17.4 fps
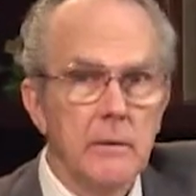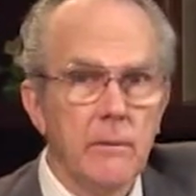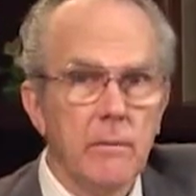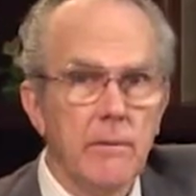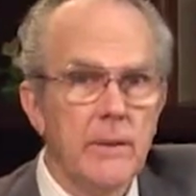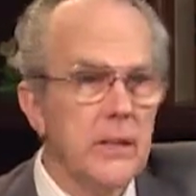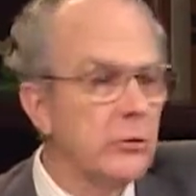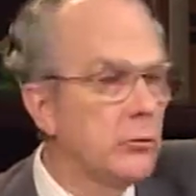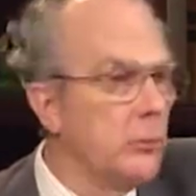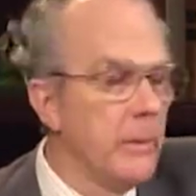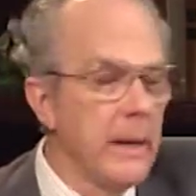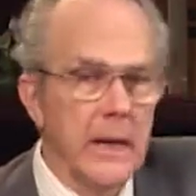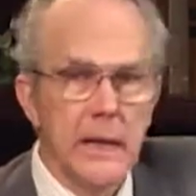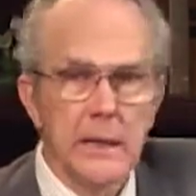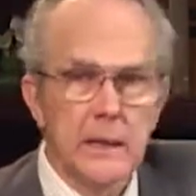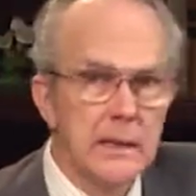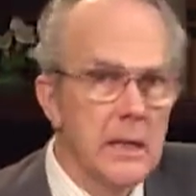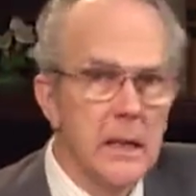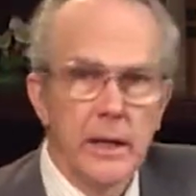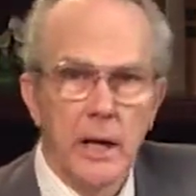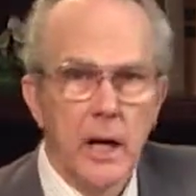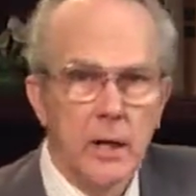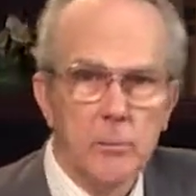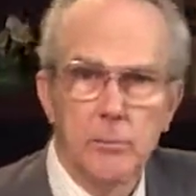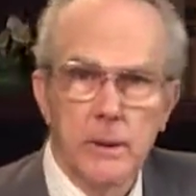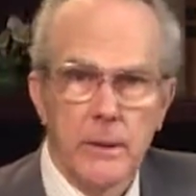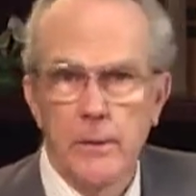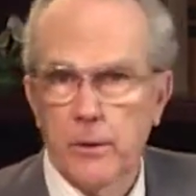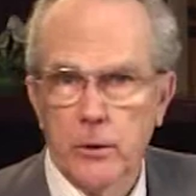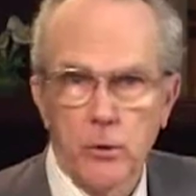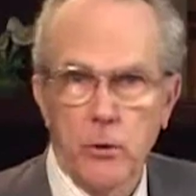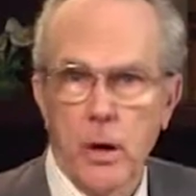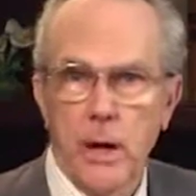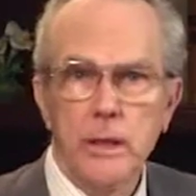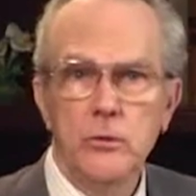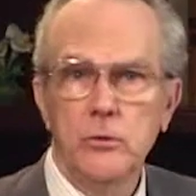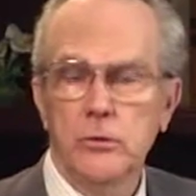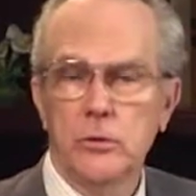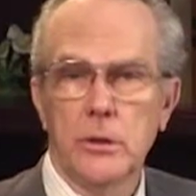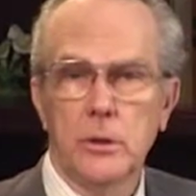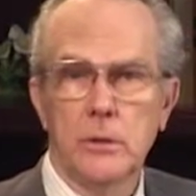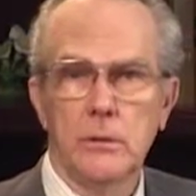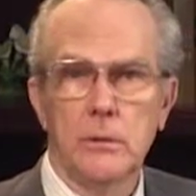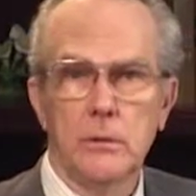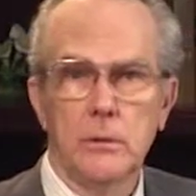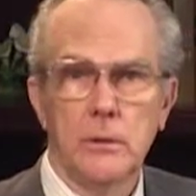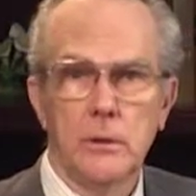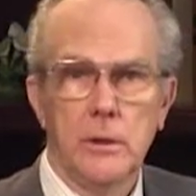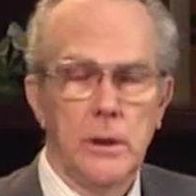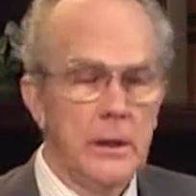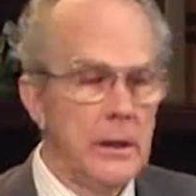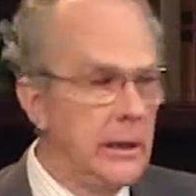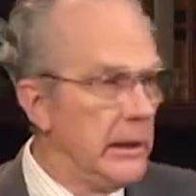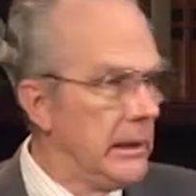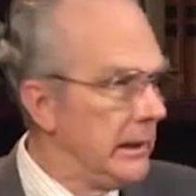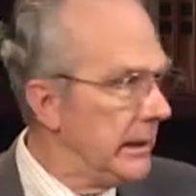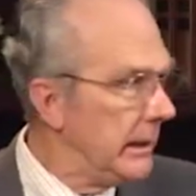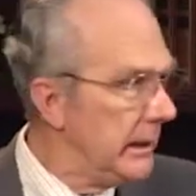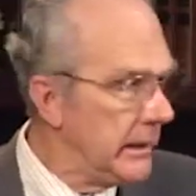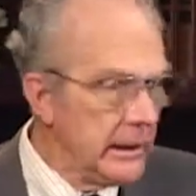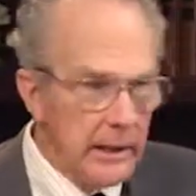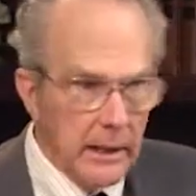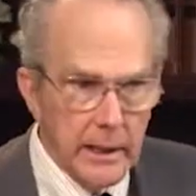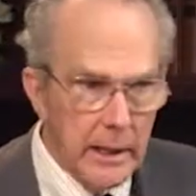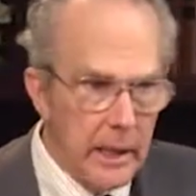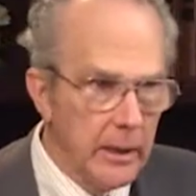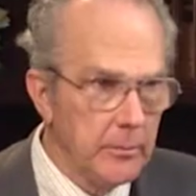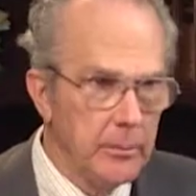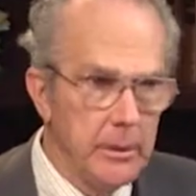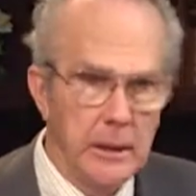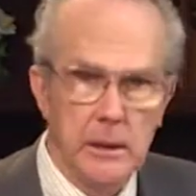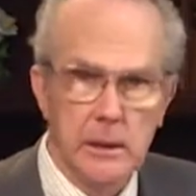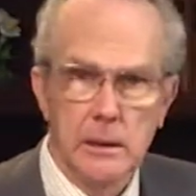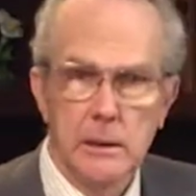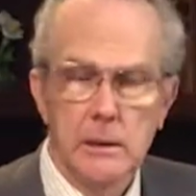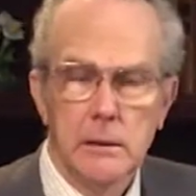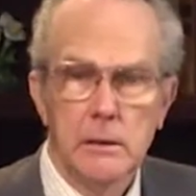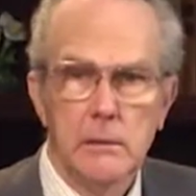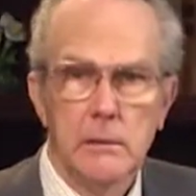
This man cannot be the Christ. He cannot be